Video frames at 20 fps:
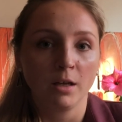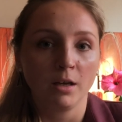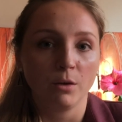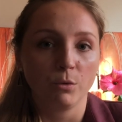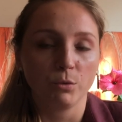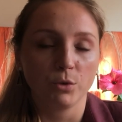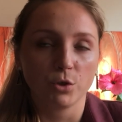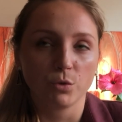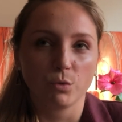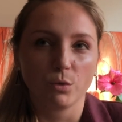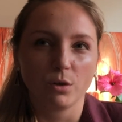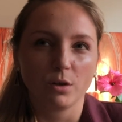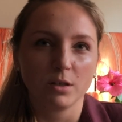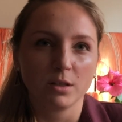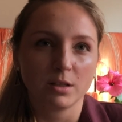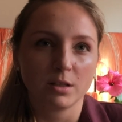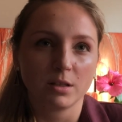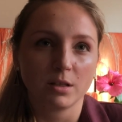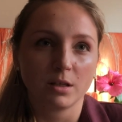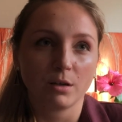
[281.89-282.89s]
which
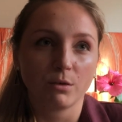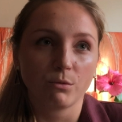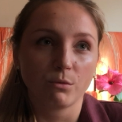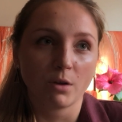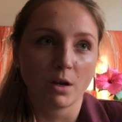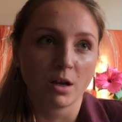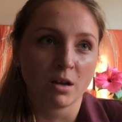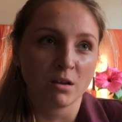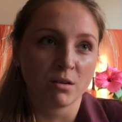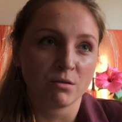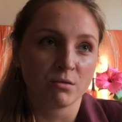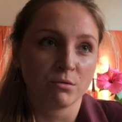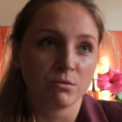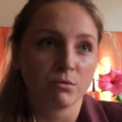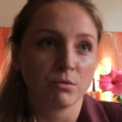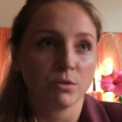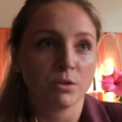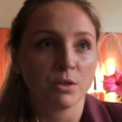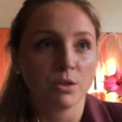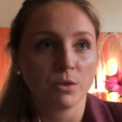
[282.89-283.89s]
was
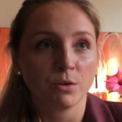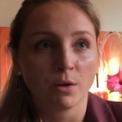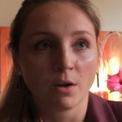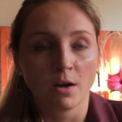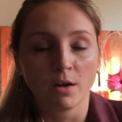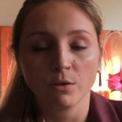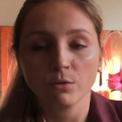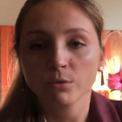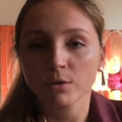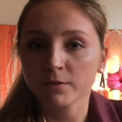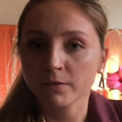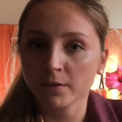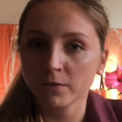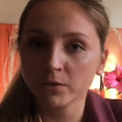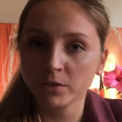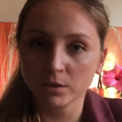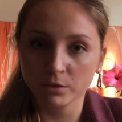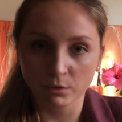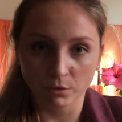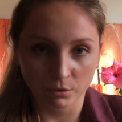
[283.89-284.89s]
around
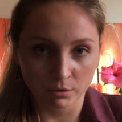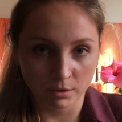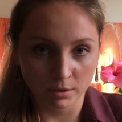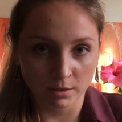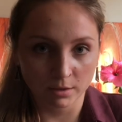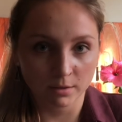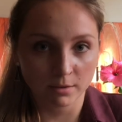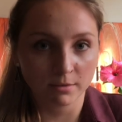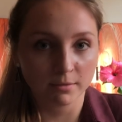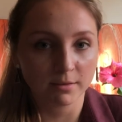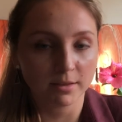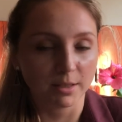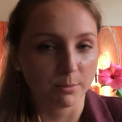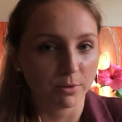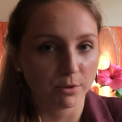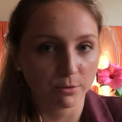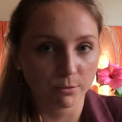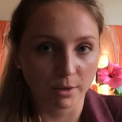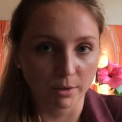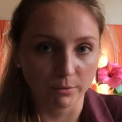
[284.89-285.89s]
$250,
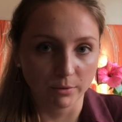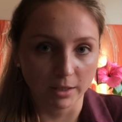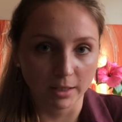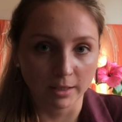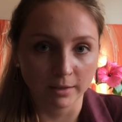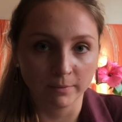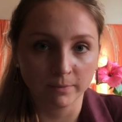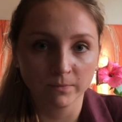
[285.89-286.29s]
something around that.